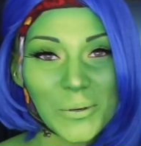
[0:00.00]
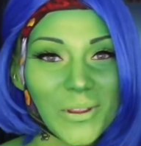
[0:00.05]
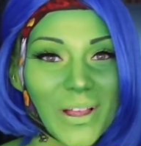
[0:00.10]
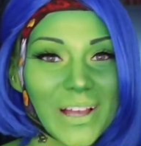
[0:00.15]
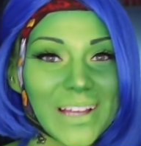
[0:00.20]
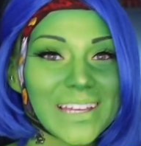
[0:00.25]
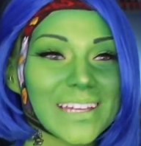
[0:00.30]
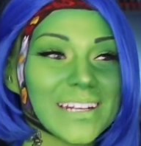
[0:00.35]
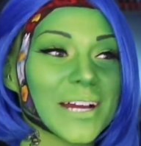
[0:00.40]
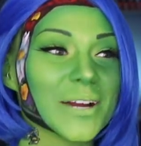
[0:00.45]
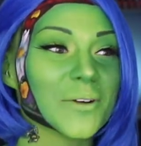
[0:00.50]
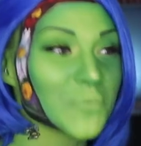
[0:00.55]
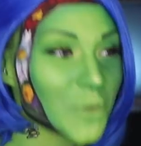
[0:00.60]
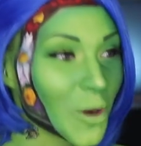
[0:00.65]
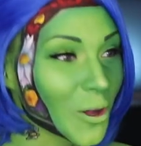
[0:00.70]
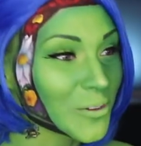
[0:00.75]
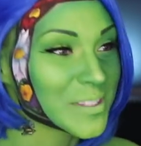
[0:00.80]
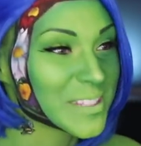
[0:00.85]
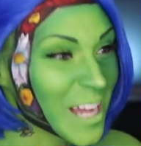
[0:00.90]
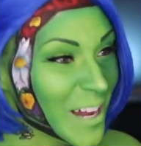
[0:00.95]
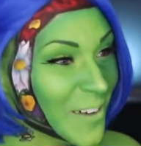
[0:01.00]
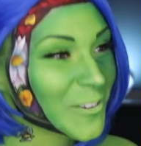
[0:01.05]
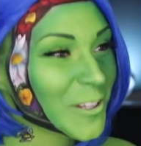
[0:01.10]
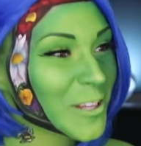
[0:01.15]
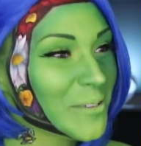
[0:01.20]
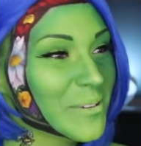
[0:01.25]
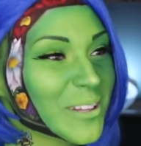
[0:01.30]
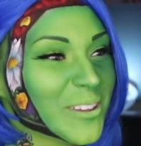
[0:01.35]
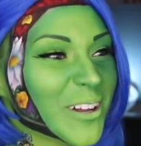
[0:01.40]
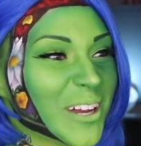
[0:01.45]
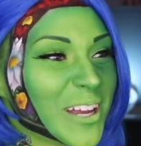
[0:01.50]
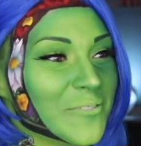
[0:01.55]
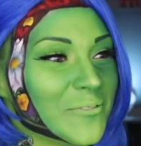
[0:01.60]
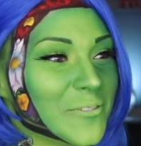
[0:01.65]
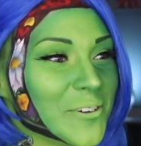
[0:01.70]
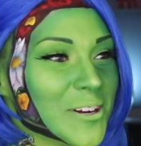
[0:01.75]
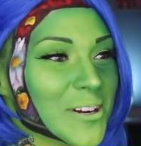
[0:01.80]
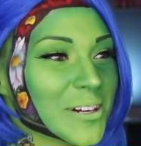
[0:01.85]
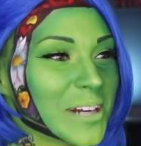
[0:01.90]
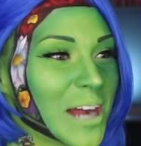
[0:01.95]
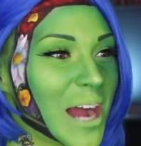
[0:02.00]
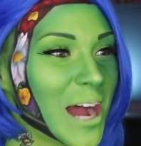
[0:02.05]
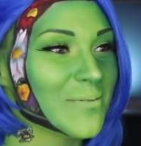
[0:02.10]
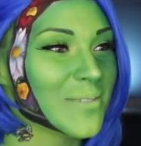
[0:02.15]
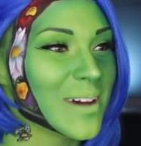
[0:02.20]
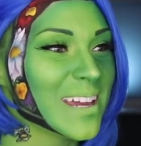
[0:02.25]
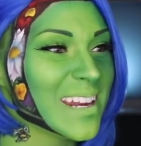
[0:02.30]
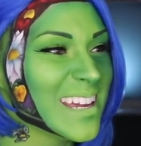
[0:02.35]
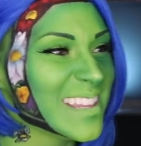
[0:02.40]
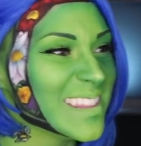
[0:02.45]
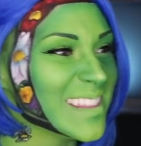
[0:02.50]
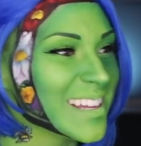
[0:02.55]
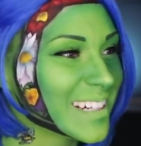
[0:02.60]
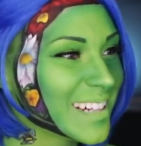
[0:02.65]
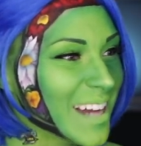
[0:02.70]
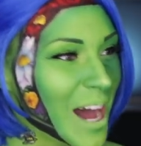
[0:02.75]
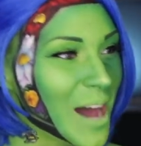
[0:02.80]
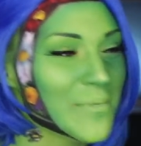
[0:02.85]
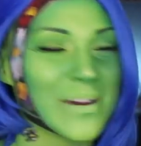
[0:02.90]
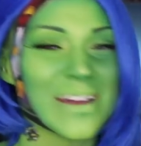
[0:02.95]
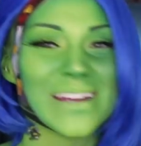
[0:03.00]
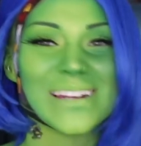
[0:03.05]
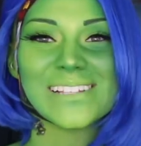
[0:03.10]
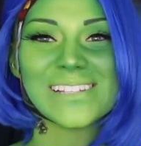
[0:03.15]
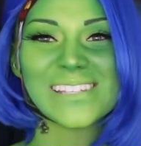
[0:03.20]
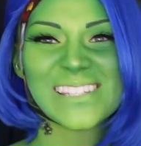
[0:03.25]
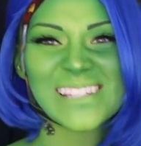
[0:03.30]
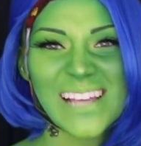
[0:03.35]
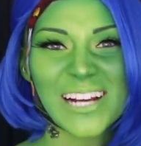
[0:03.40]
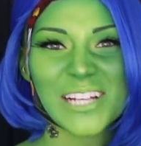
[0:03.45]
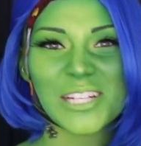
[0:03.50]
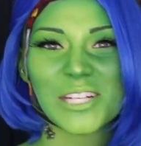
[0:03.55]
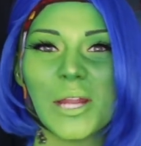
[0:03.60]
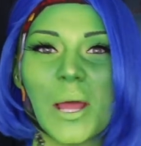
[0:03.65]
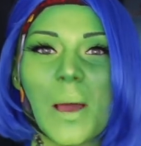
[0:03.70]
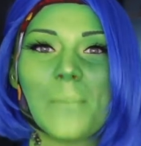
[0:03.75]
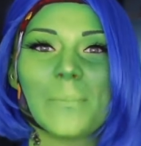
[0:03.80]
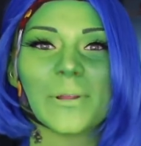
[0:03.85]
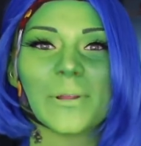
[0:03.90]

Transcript: you like it. I will definitely be looking for your comment in the comment section